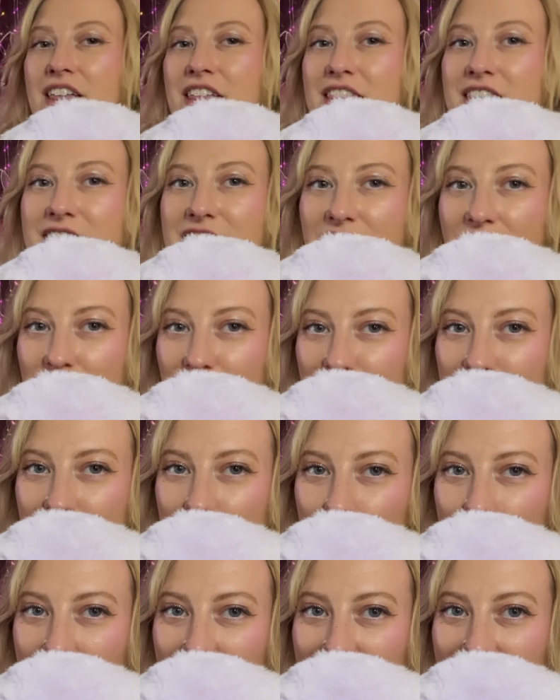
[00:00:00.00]
The
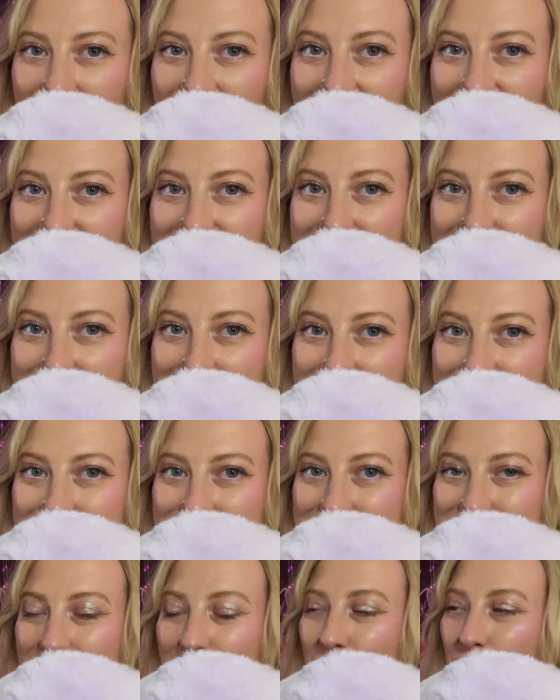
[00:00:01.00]
Elphaba
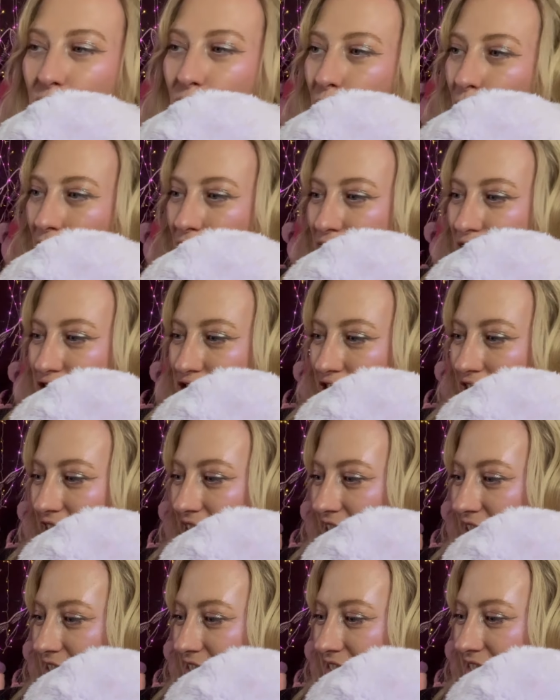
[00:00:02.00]
is
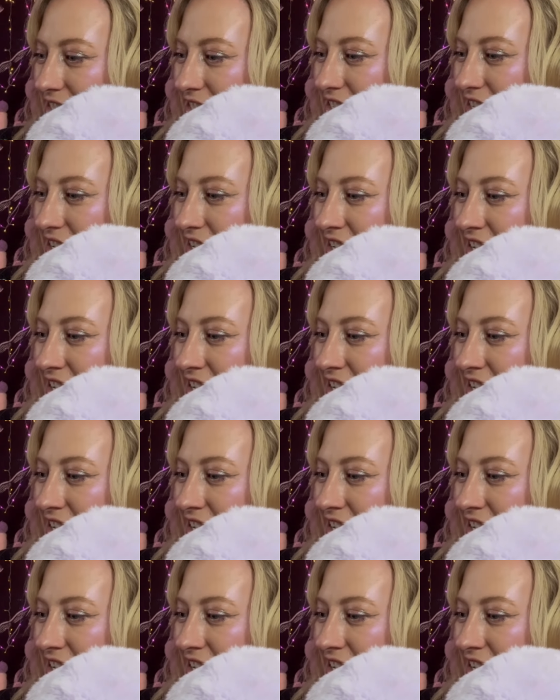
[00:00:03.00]
gorgeous.